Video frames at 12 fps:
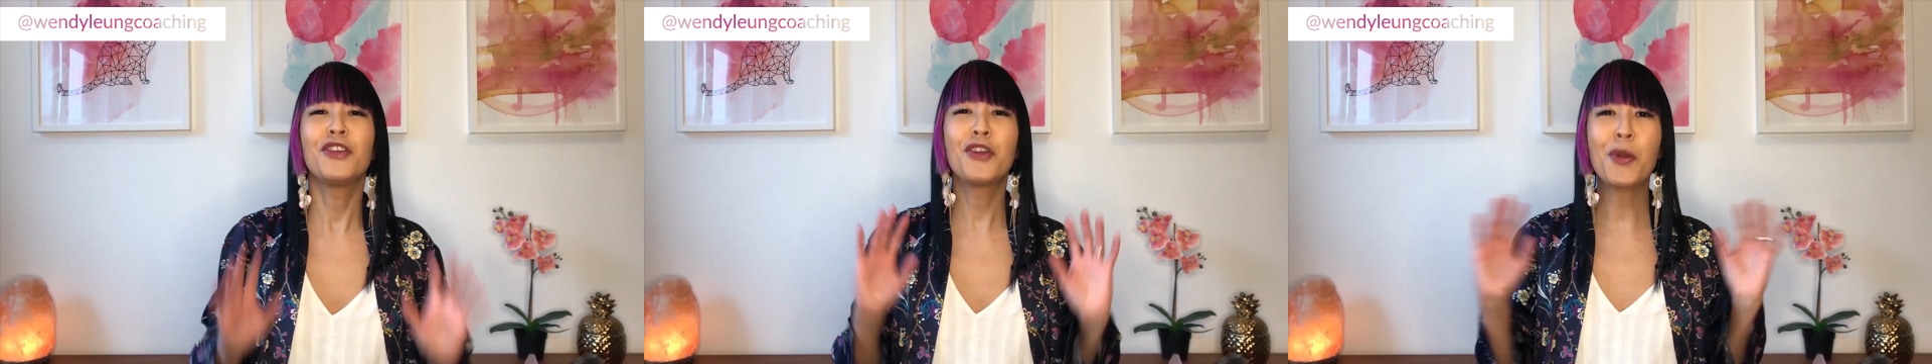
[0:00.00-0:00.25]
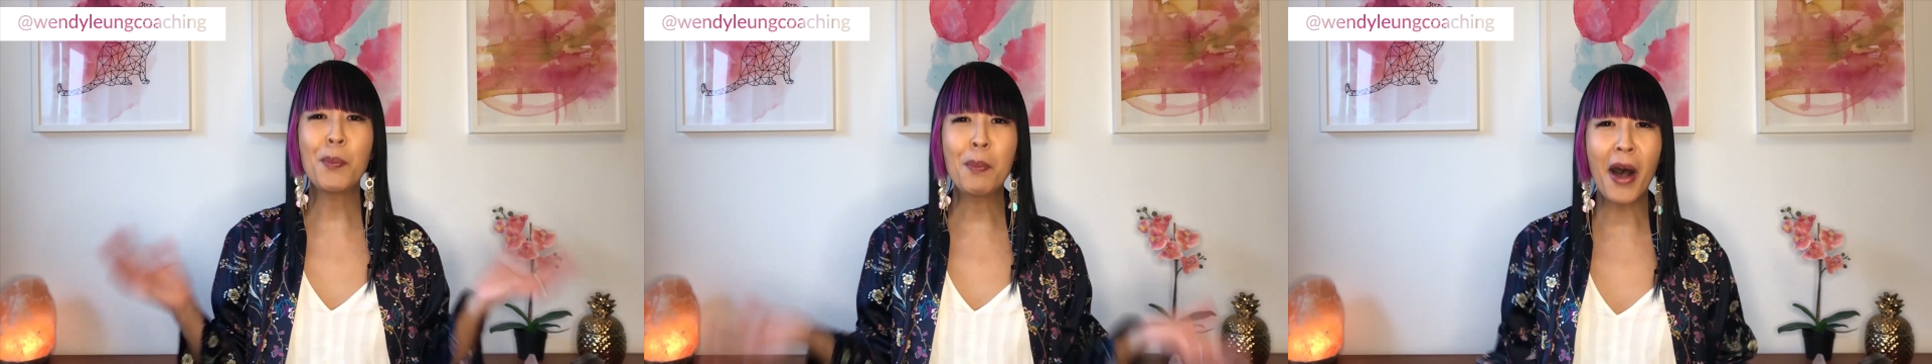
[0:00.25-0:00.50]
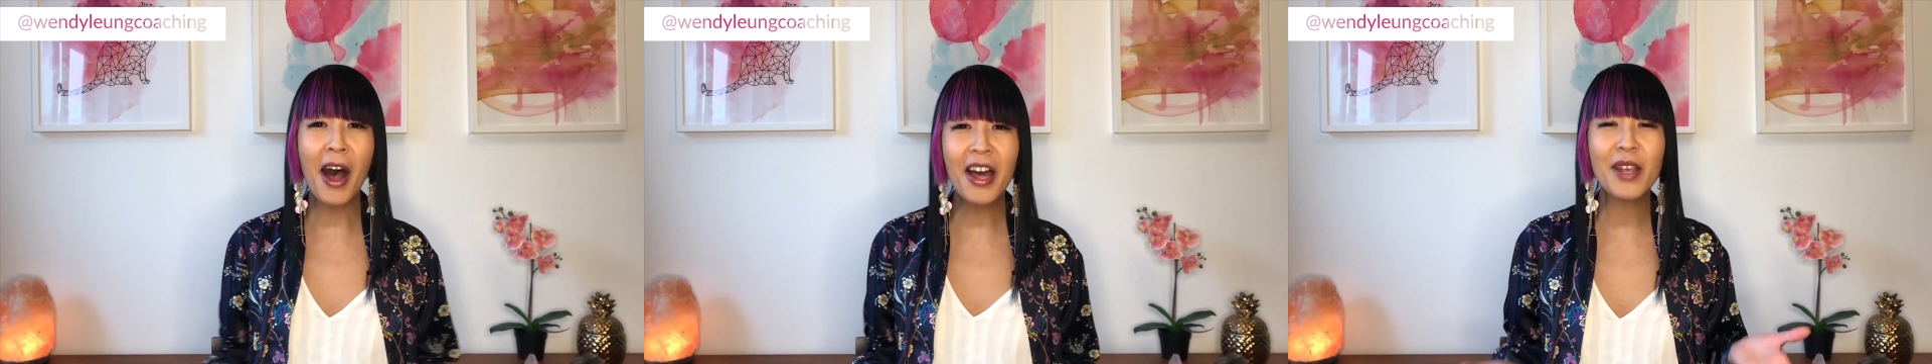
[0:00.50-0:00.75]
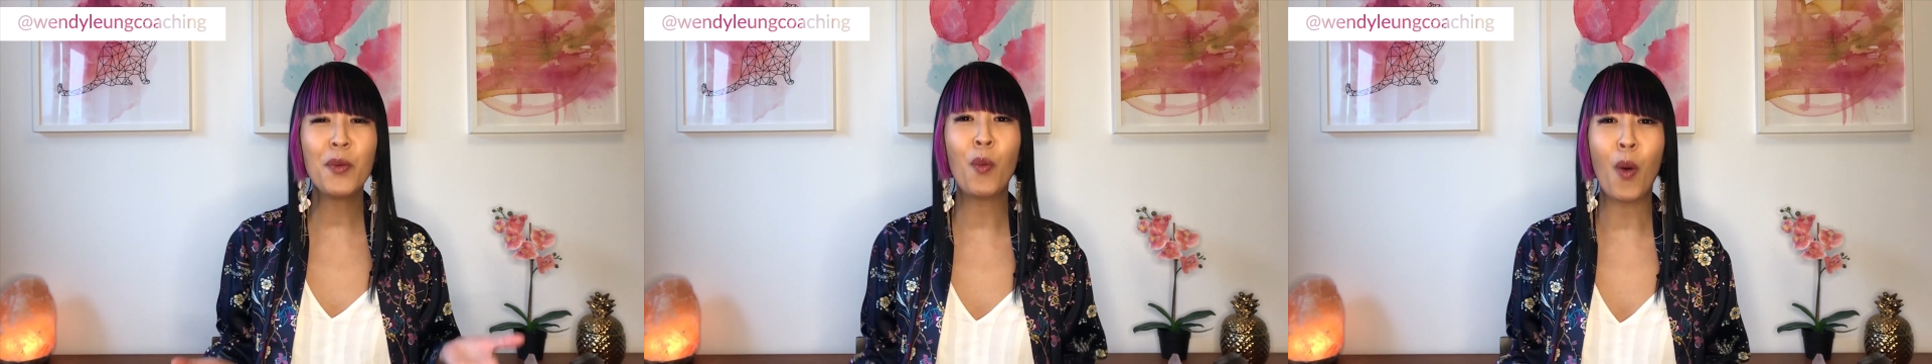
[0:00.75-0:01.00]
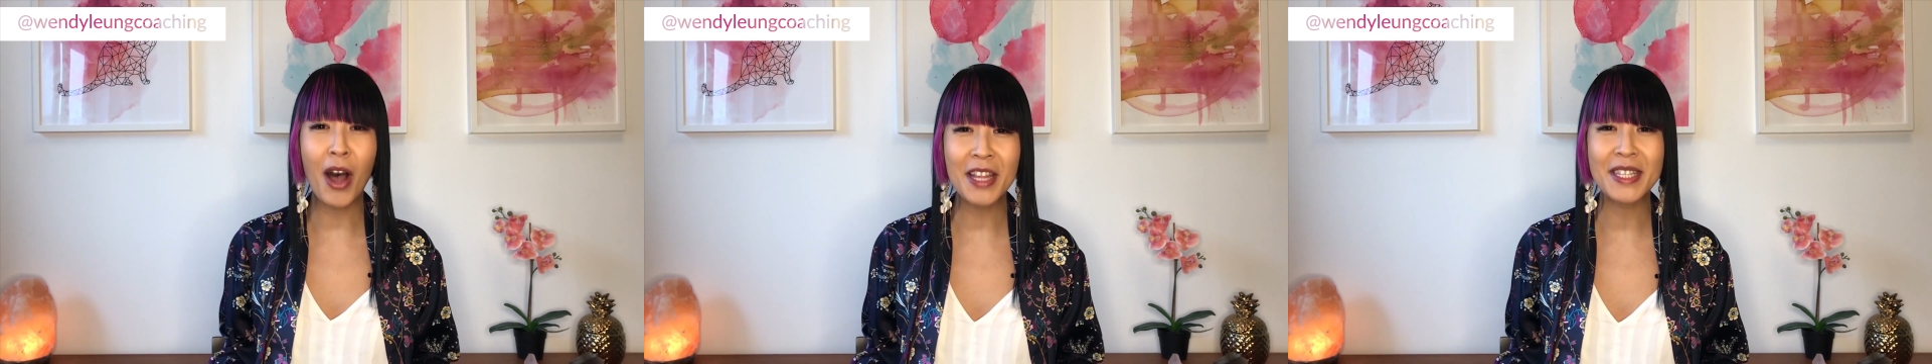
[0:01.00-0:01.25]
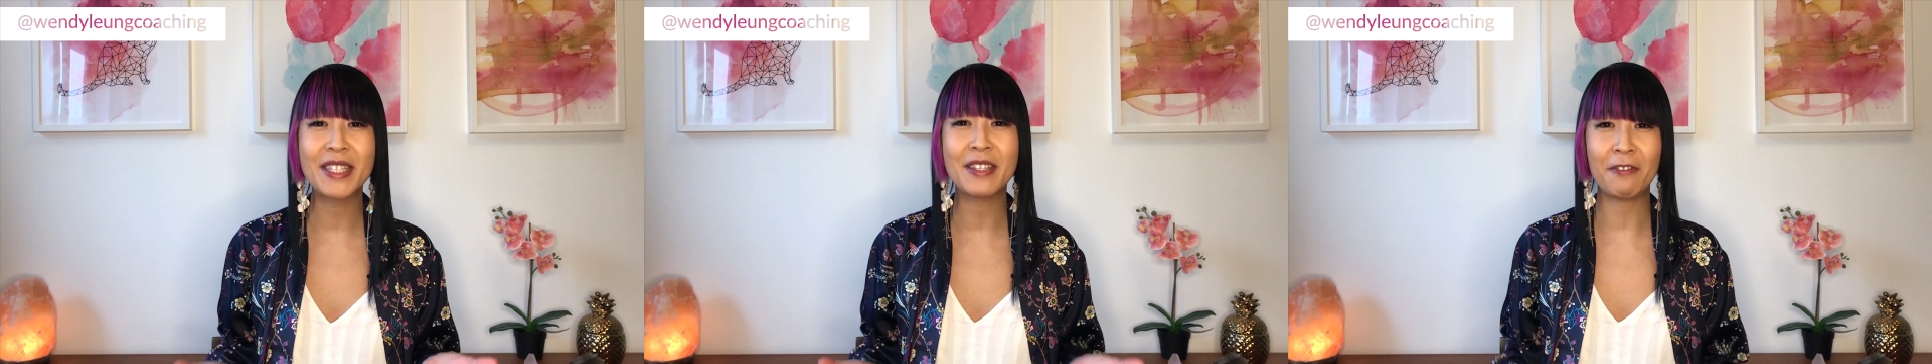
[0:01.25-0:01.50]
Your body
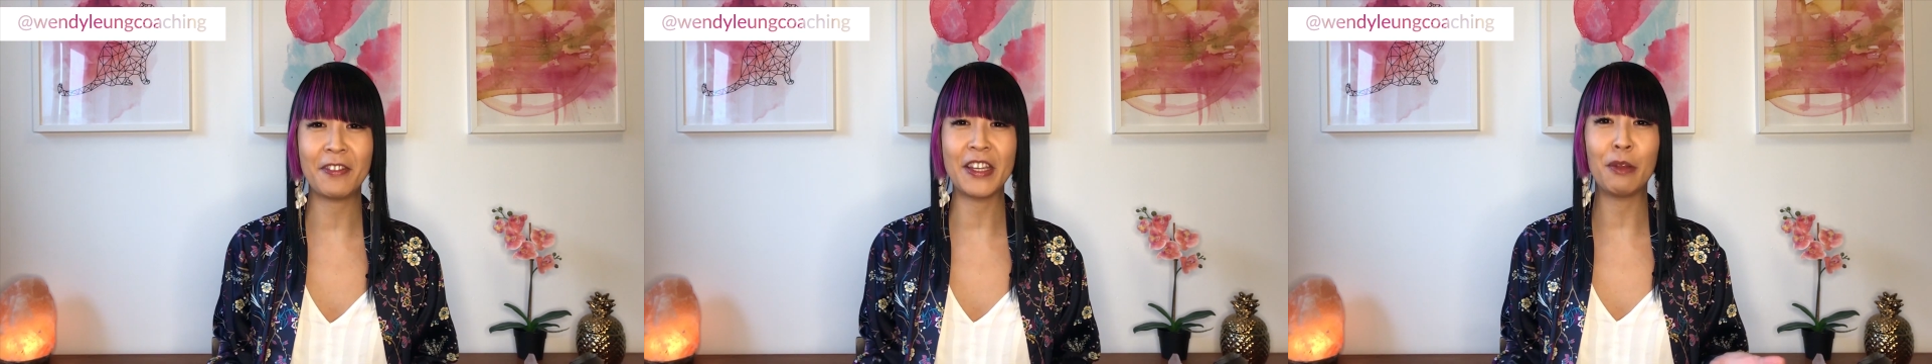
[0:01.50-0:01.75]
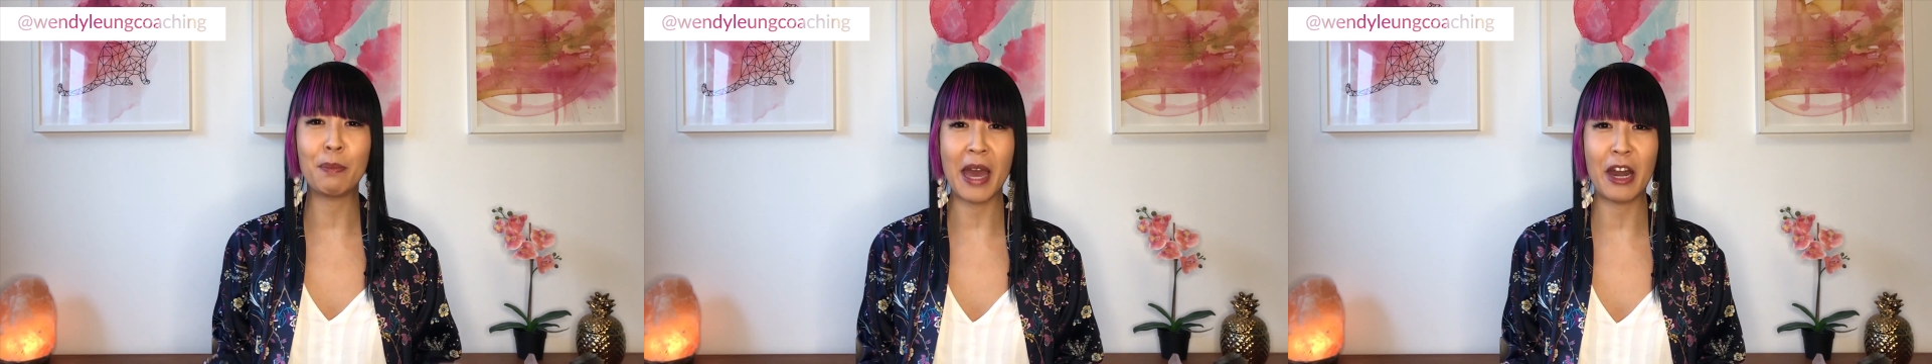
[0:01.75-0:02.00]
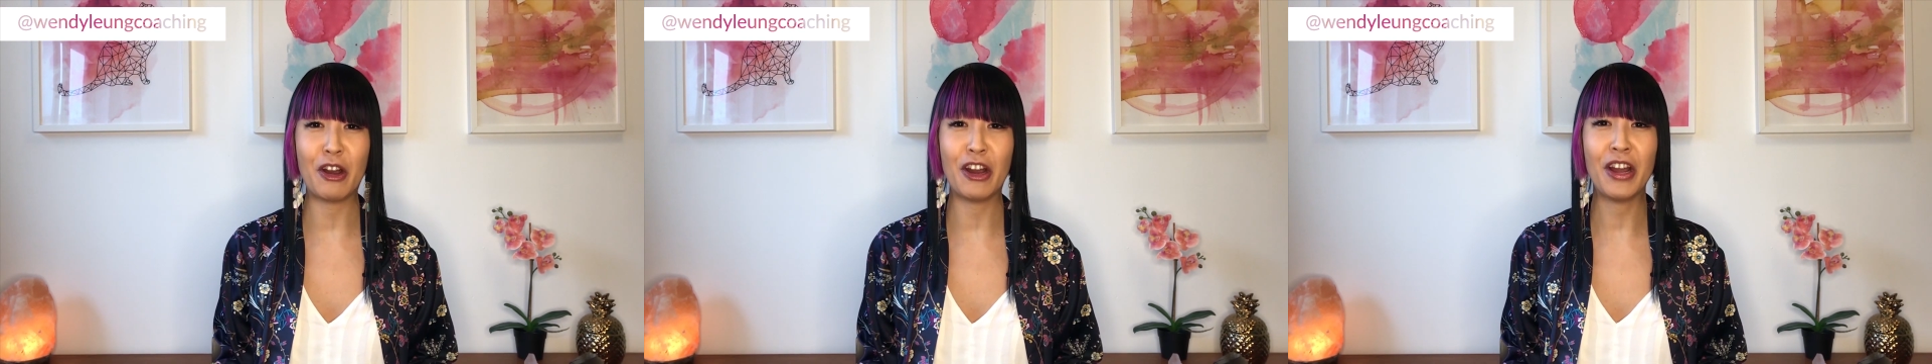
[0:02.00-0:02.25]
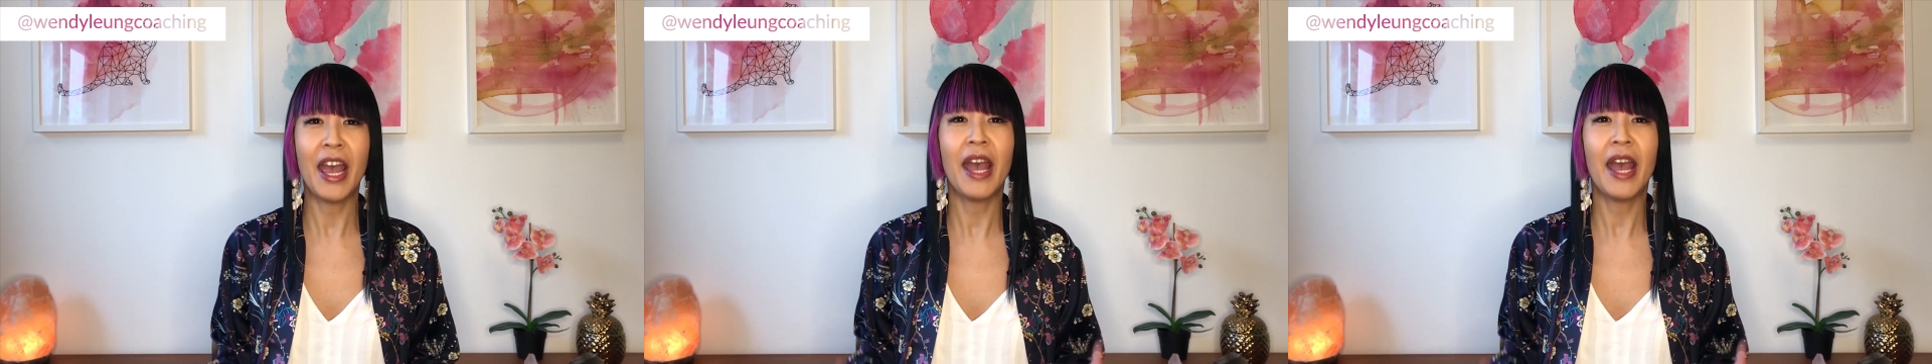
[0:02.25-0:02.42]
wants to feel better,